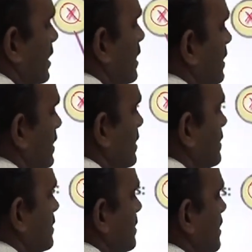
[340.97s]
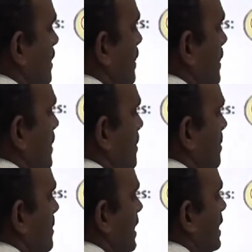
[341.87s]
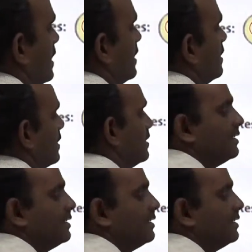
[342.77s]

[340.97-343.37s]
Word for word: It is male.